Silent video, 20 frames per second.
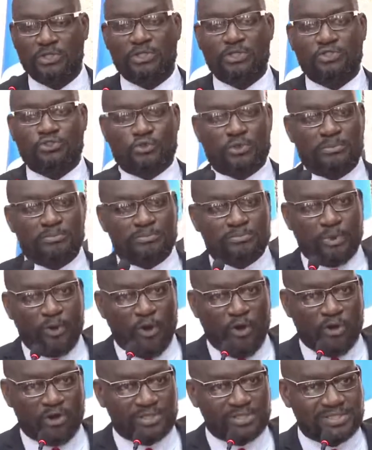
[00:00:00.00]
to
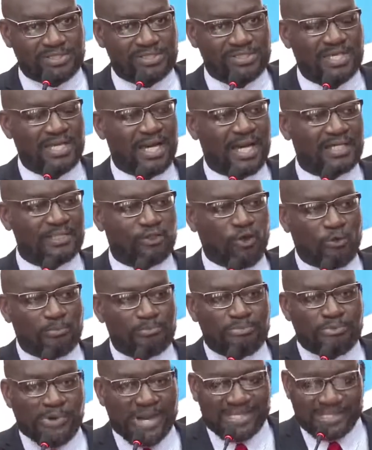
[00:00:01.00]
impose and
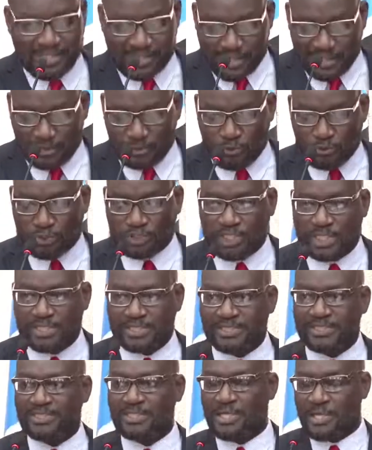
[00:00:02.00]
impress
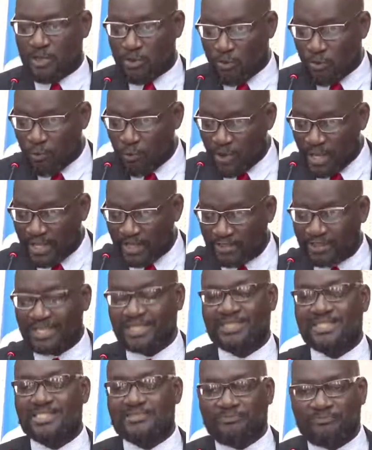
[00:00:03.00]
solutions when it
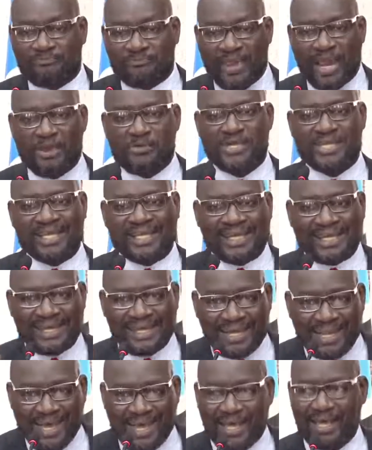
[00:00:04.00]
is very
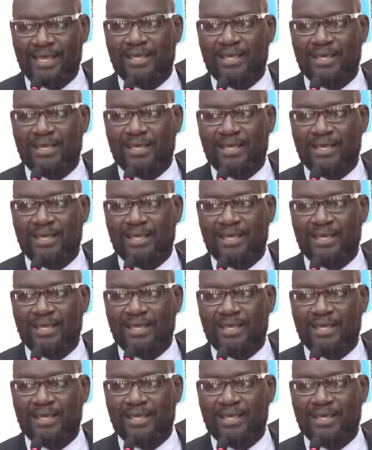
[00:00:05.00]
clear,